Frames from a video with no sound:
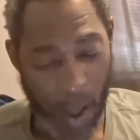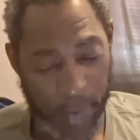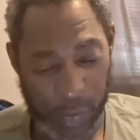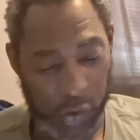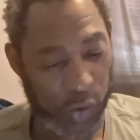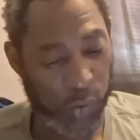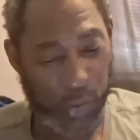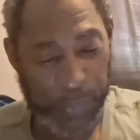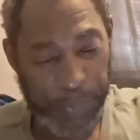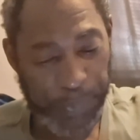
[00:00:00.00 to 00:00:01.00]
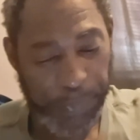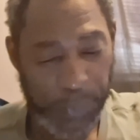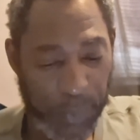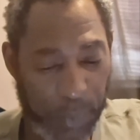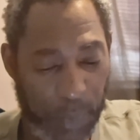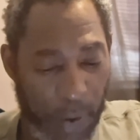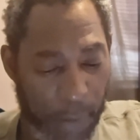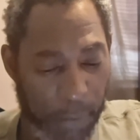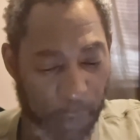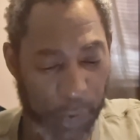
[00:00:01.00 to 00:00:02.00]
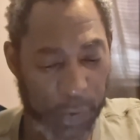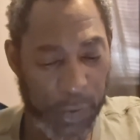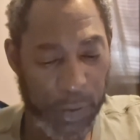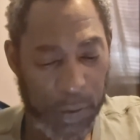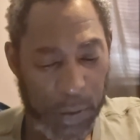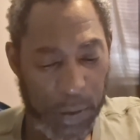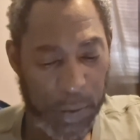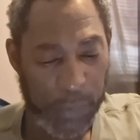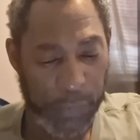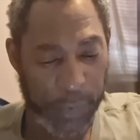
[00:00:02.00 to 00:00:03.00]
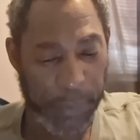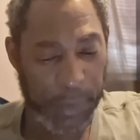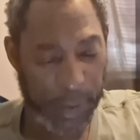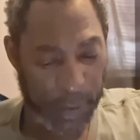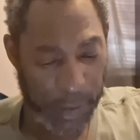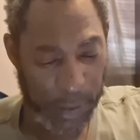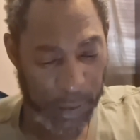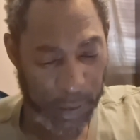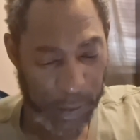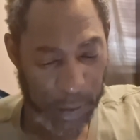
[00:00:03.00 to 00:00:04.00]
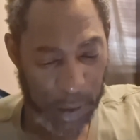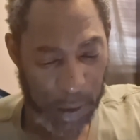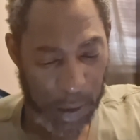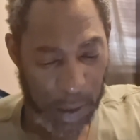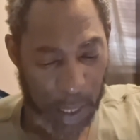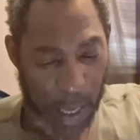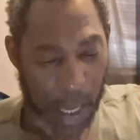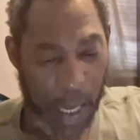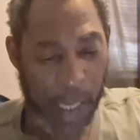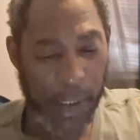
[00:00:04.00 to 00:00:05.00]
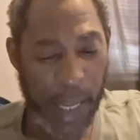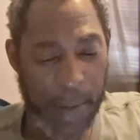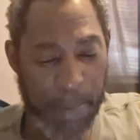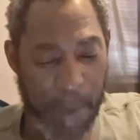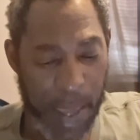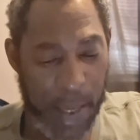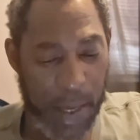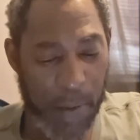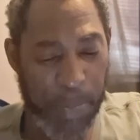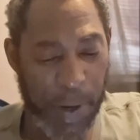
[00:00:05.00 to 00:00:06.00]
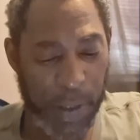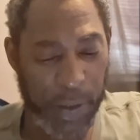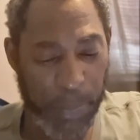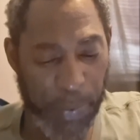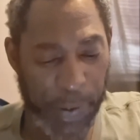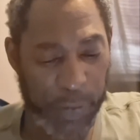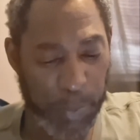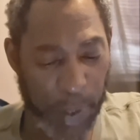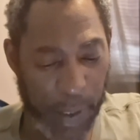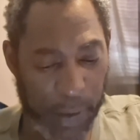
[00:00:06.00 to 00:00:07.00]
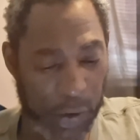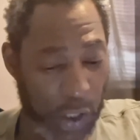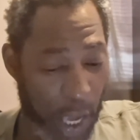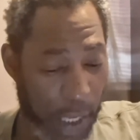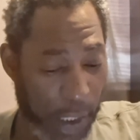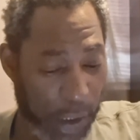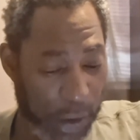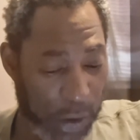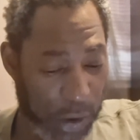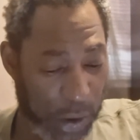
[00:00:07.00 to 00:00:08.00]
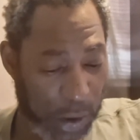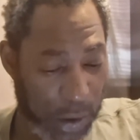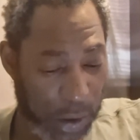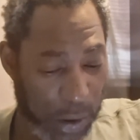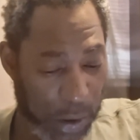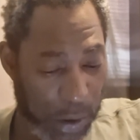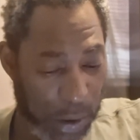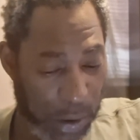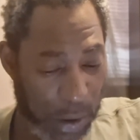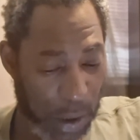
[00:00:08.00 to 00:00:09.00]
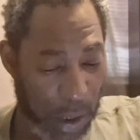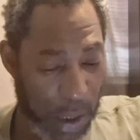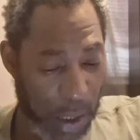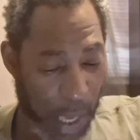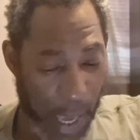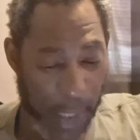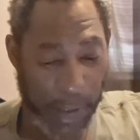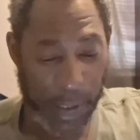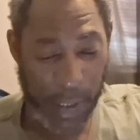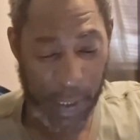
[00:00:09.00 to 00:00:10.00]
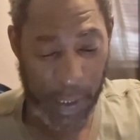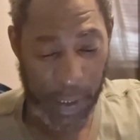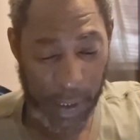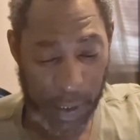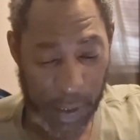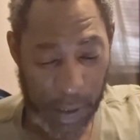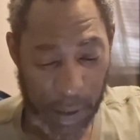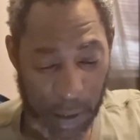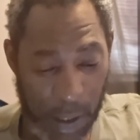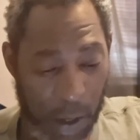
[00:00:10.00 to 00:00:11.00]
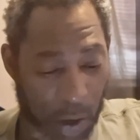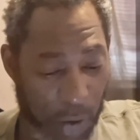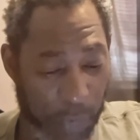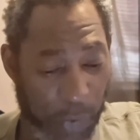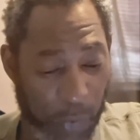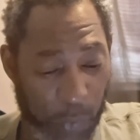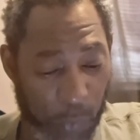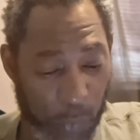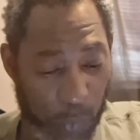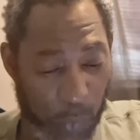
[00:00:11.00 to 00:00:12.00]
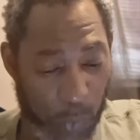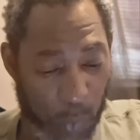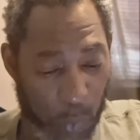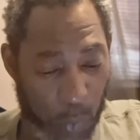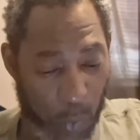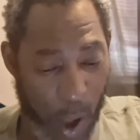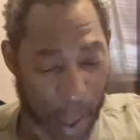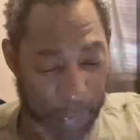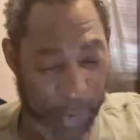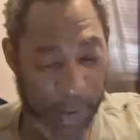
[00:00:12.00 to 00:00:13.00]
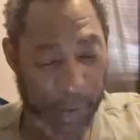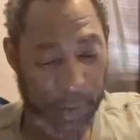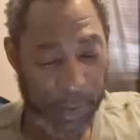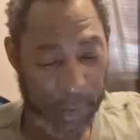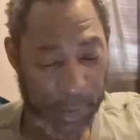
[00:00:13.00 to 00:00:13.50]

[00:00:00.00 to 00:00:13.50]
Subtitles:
after Judah? Verse 15. And they made upon the breastplate chains at the end of the wrathing,